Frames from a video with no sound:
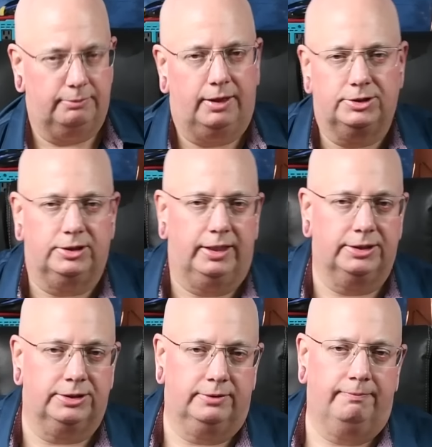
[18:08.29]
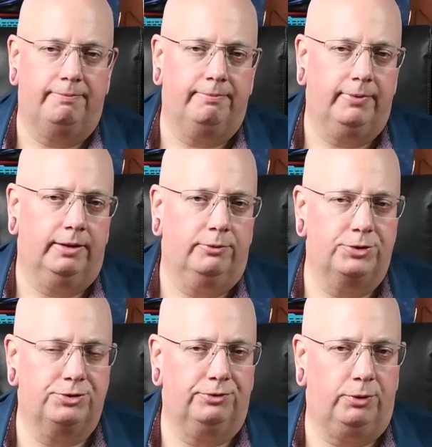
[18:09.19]
The modulation,
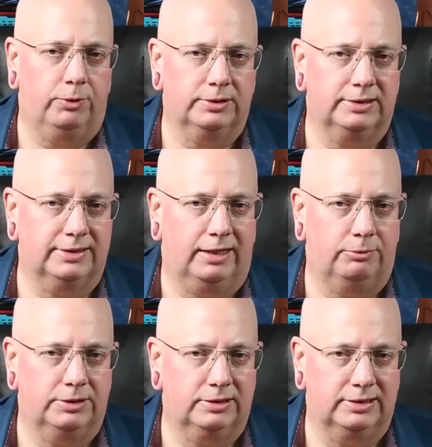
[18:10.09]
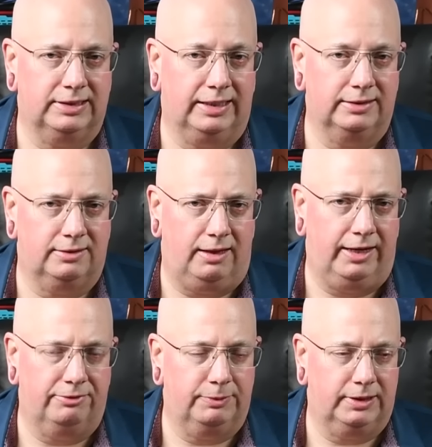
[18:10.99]
which of course is that which sustains
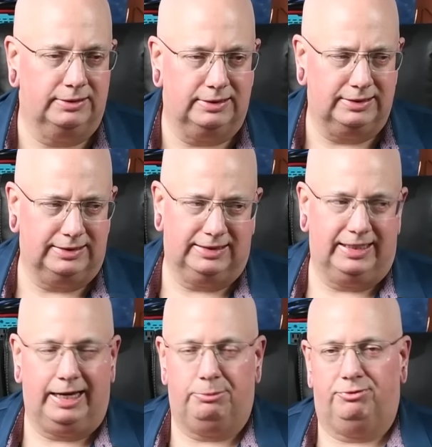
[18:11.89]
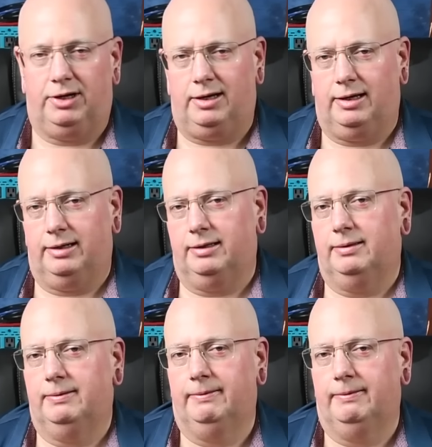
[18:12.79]
life, because this is the name of God.